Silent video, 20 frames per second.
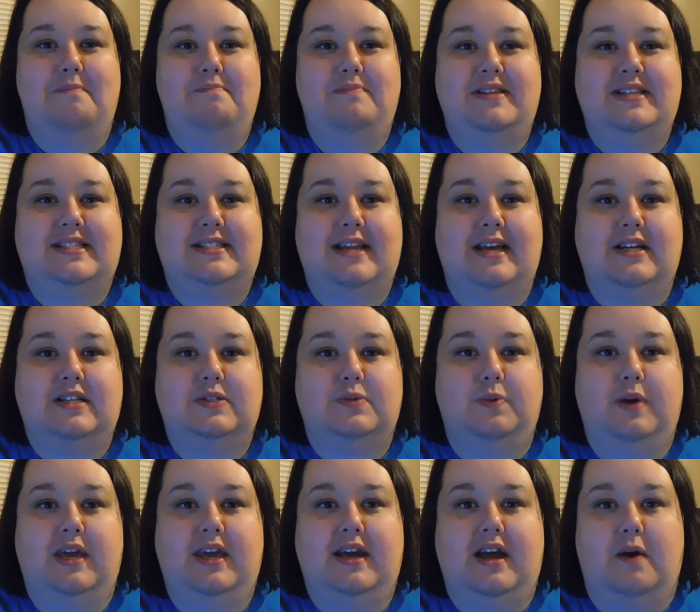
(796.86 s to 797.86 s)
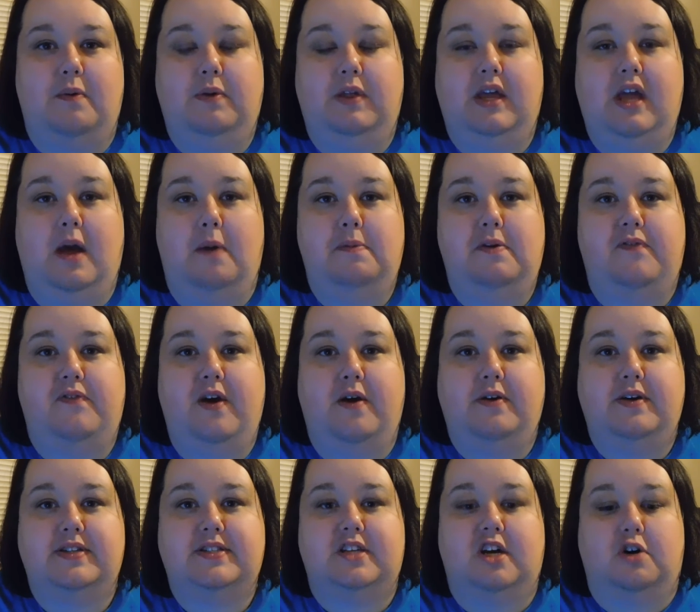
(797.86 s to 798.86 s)
This next week, I really hope to
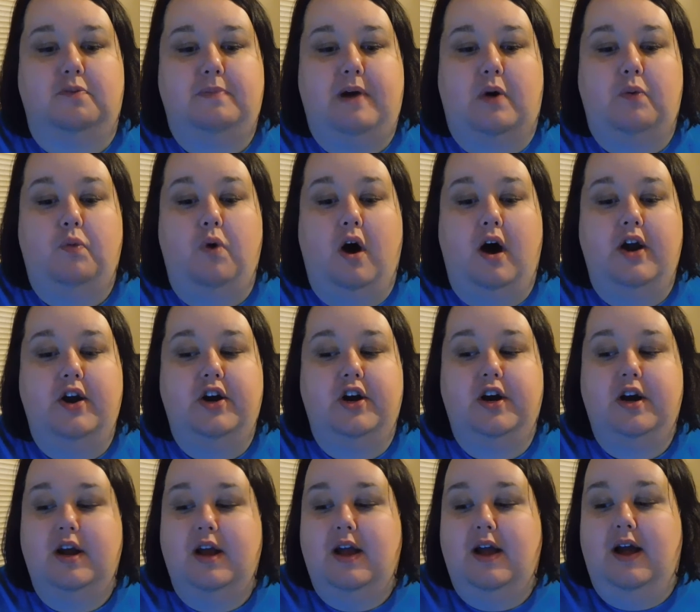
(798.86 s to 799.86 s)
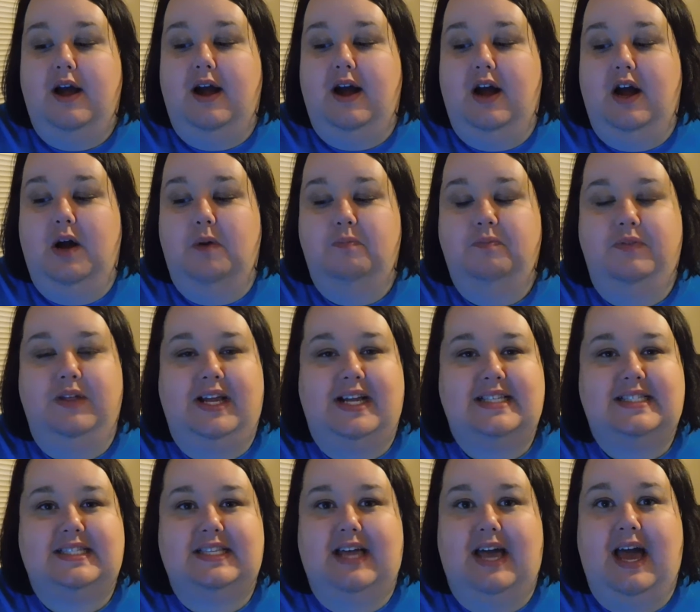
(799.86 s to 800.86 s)
focus on my water. Like I
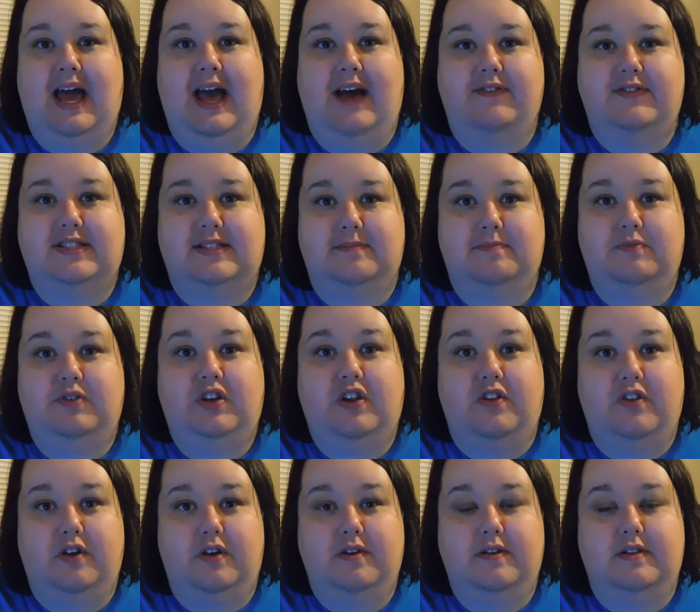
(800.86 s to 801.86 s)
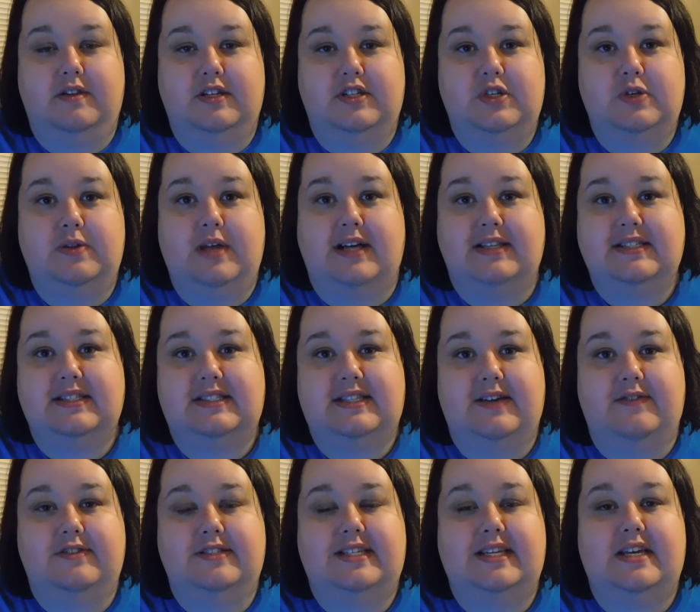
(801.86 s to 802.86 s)
said, I have some, the
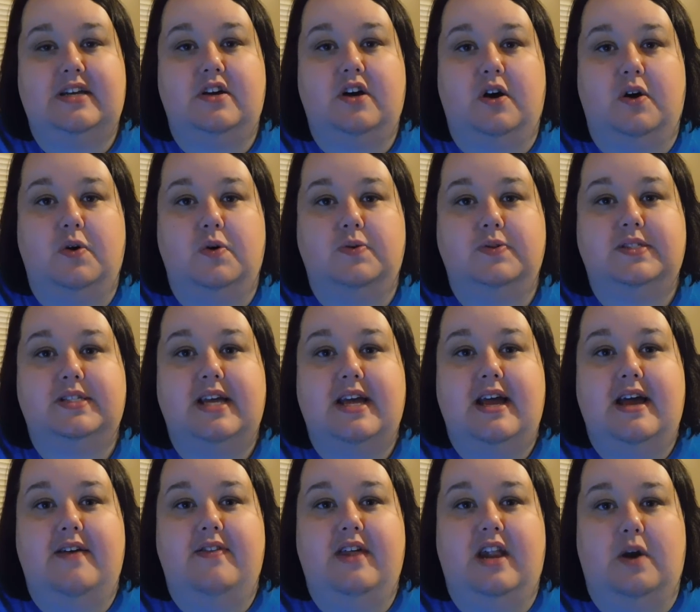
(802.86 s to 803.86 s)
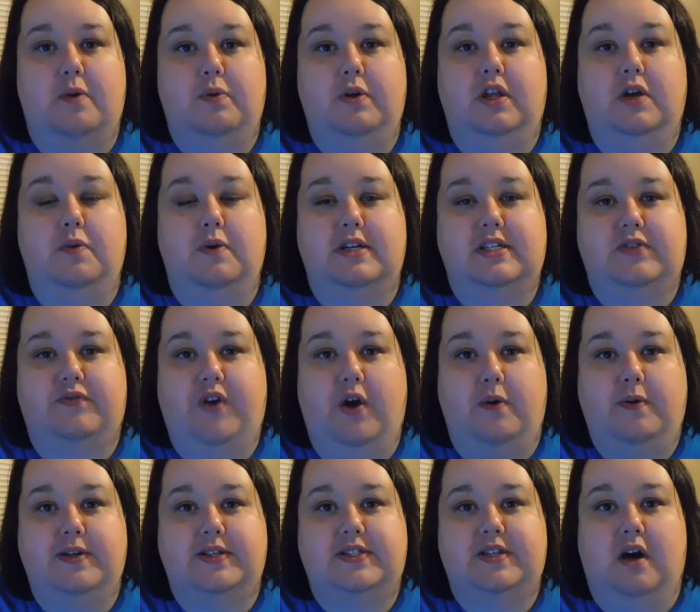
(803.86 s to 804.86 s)
2017 goals that I really want to
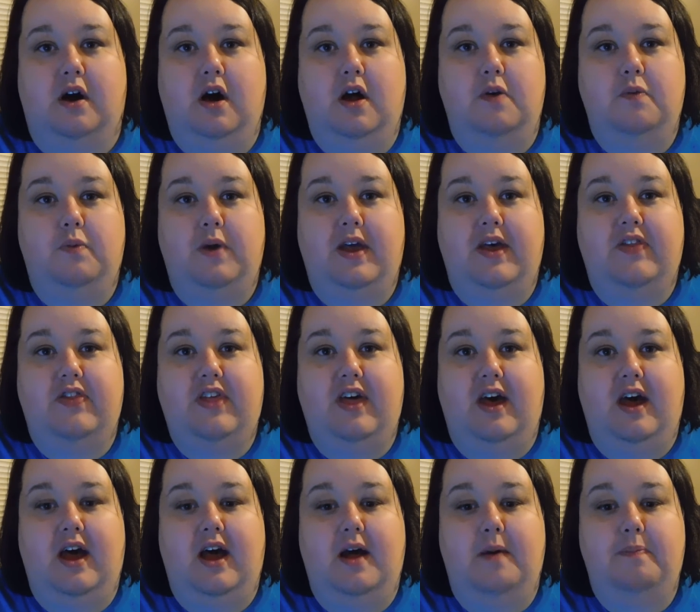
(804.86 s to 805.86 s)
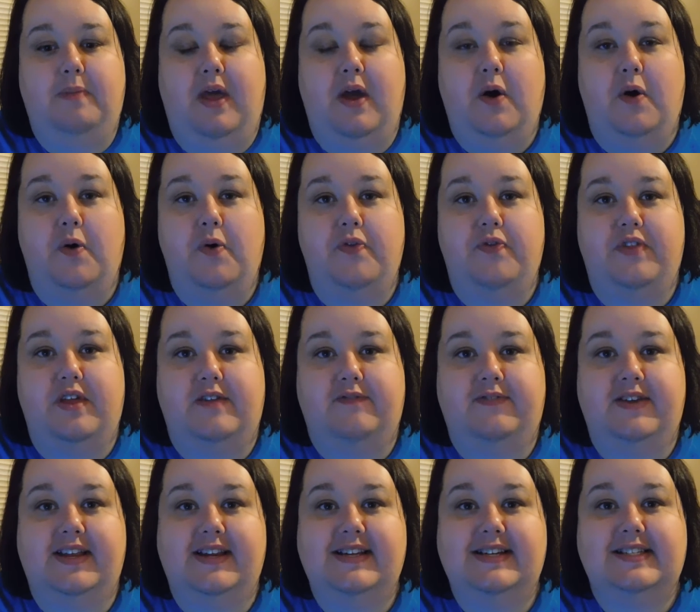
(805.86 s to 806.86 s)
focus on with health and
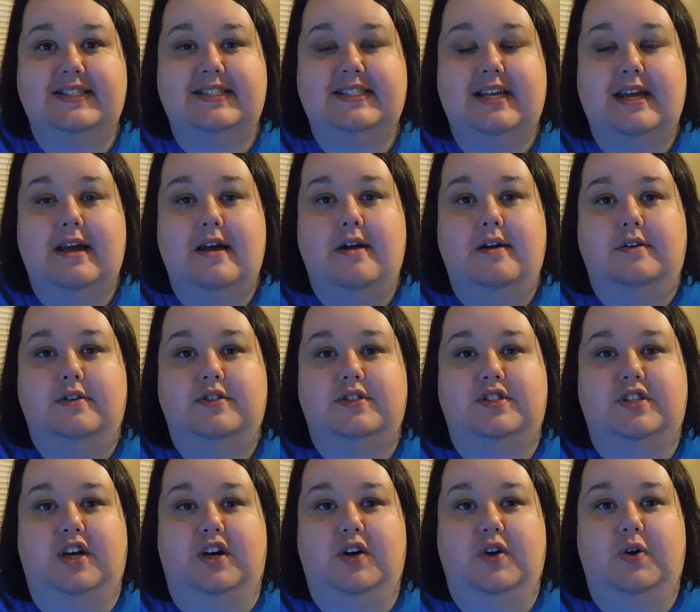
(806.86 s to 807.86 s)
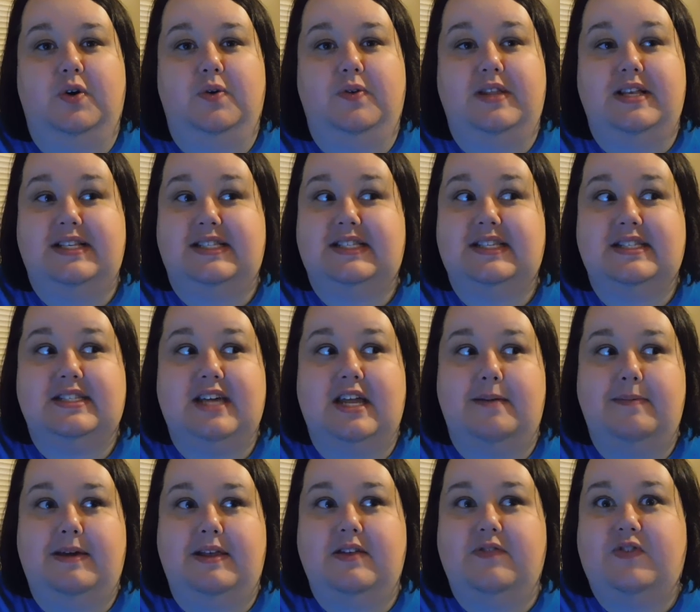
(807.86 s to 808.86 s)
fitness. So this is going
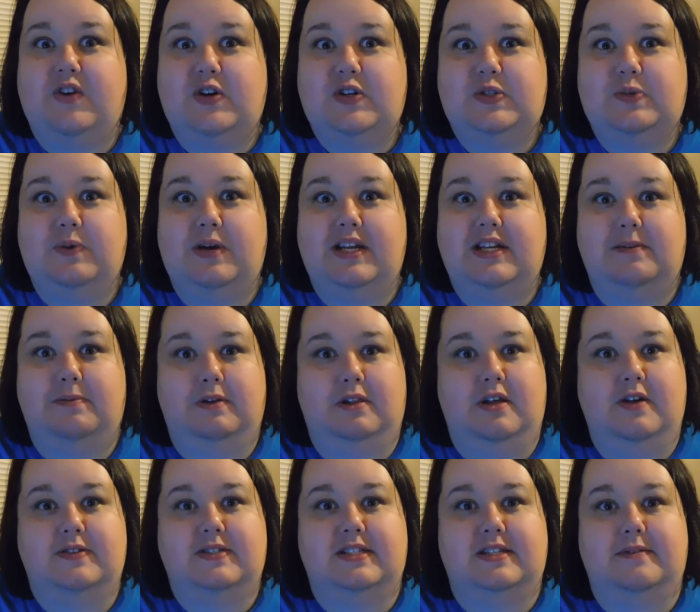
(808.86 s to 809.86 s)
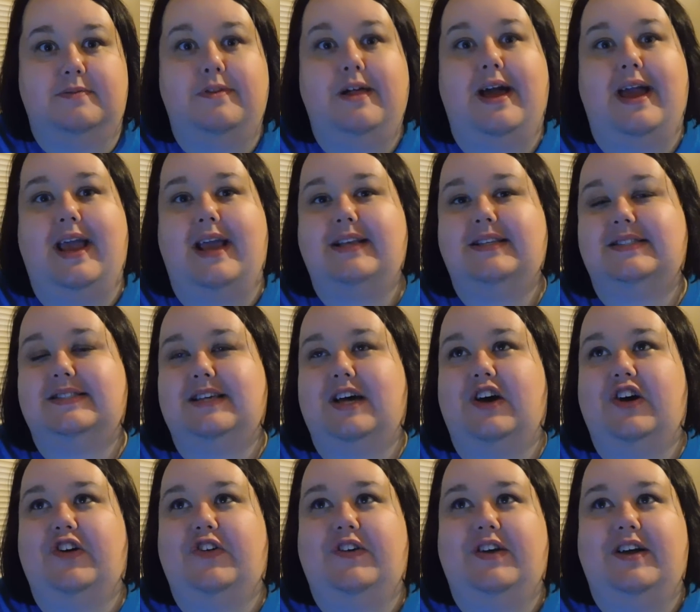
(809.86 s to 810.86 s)
to be the first week to put those into place. So